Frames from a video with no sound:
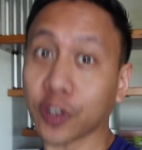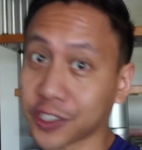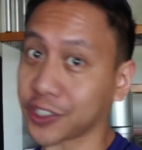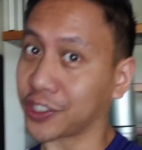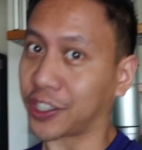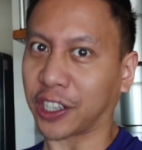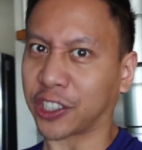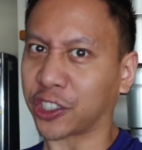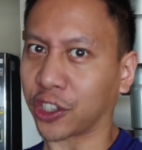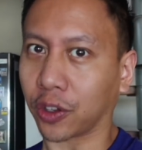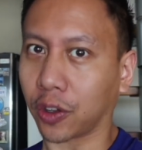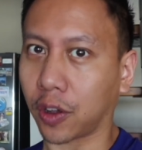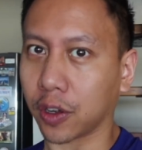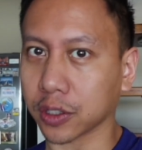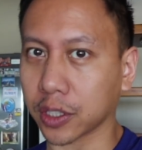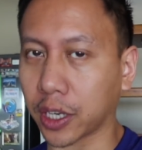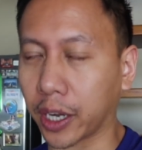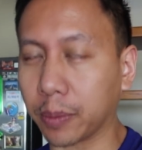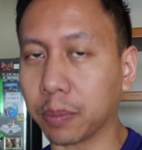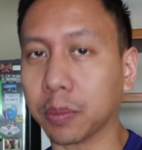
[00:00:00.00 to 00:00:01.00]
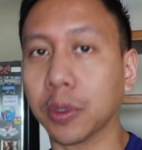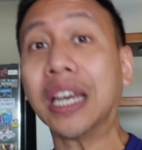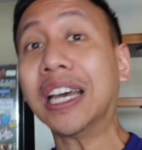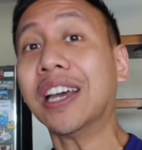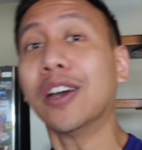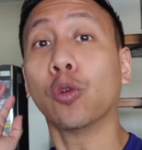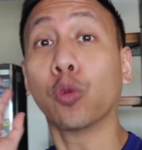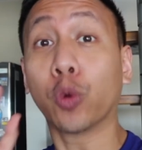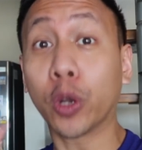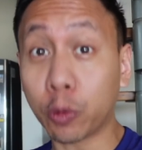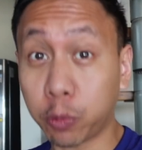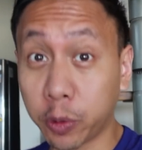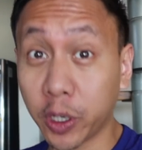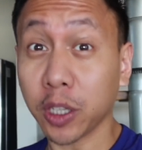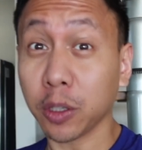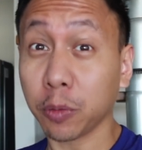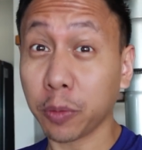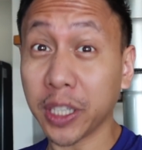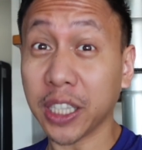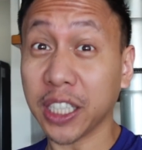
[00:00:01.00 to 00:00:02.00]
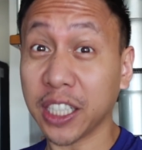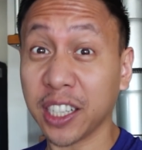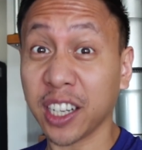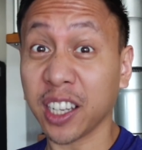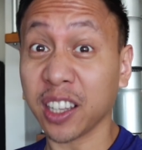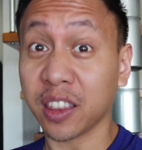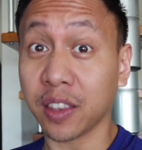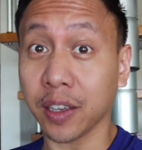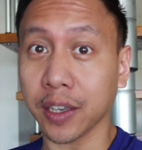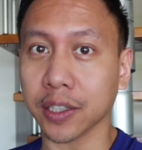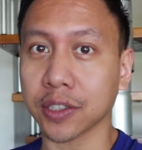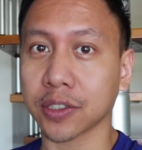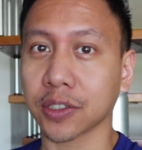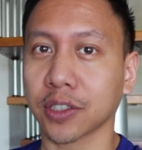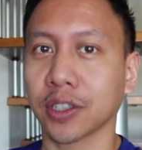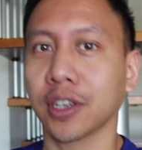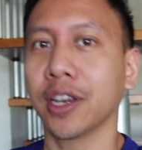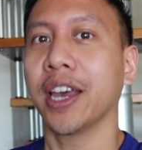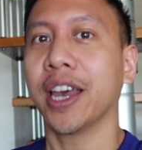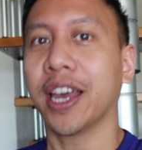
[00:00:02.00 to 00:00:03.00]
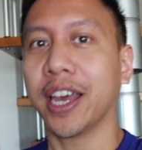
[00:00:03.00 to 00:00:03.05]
such a long time. We really, really need this.